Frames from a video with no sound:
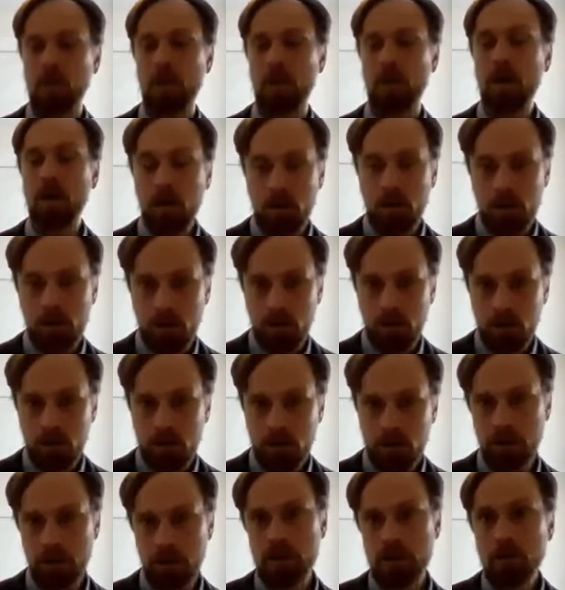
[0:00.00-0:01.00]
Well,
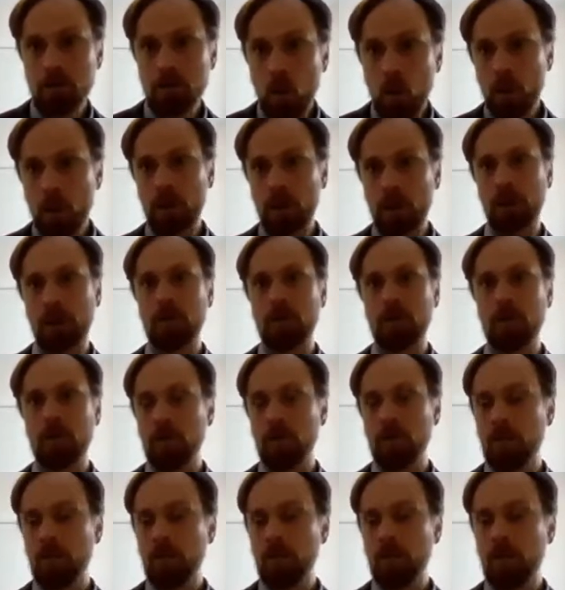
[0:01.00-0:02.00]
this morning,
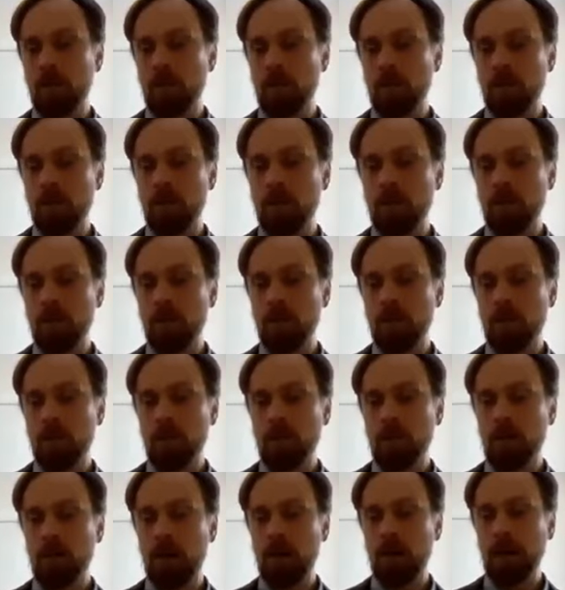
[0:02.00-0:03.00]

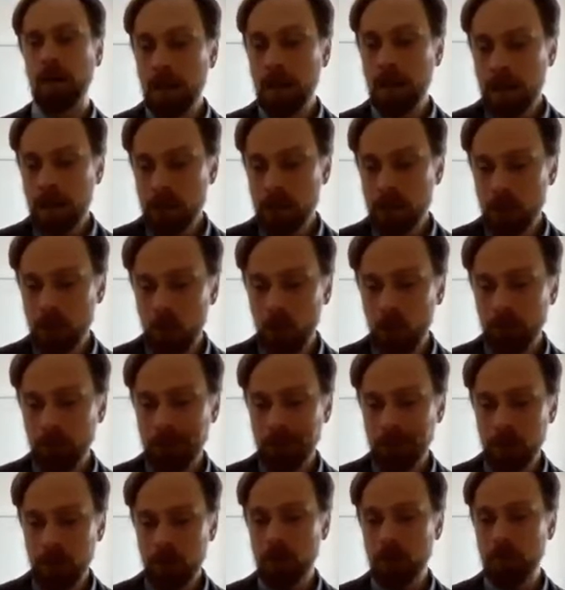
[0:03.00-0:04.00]
I'd like us all
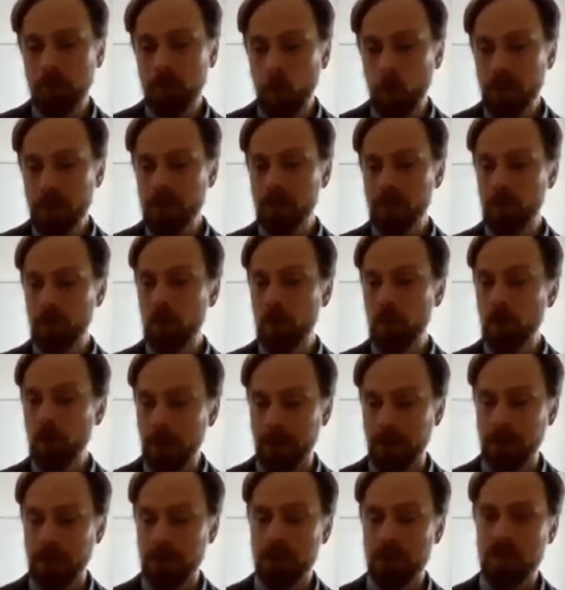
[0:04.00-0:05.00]
to hear the voice of
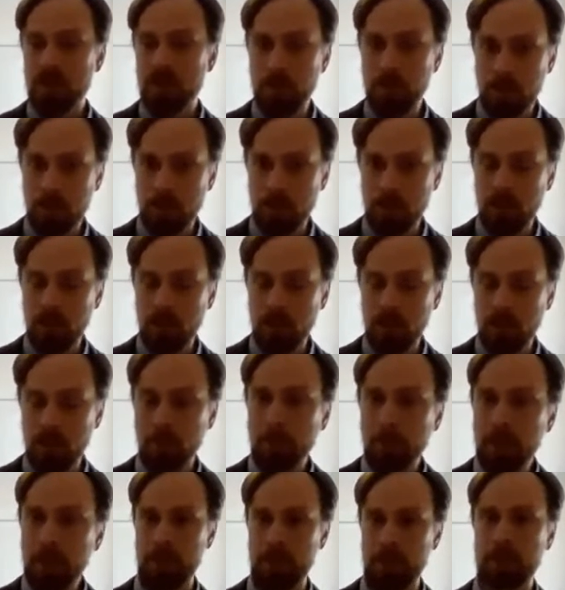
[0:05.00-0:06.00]
Christ speaking
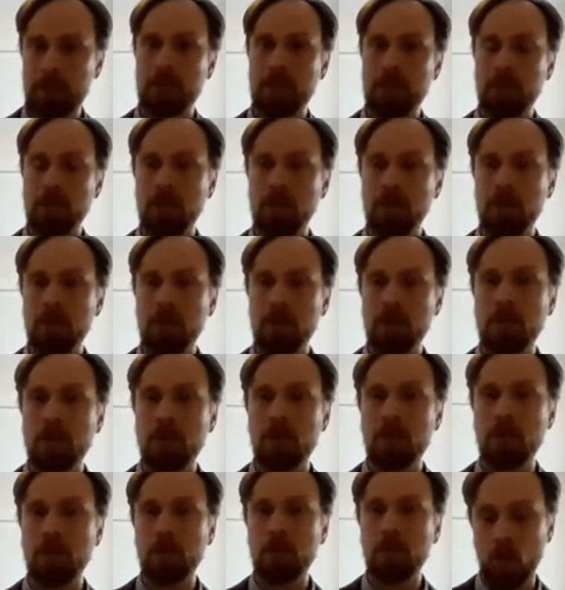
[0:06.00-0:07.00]
peace
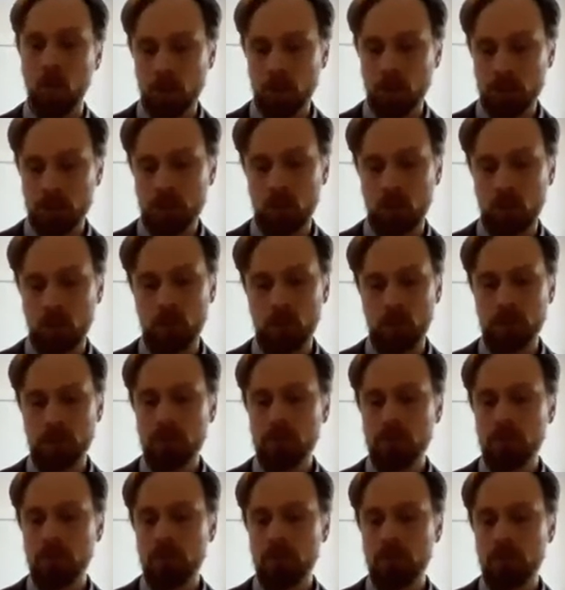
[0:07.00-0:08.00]
into our
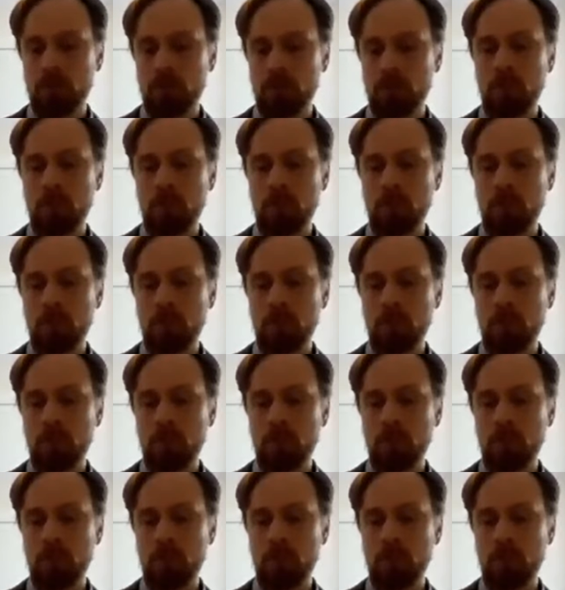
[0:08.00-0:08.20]
souls.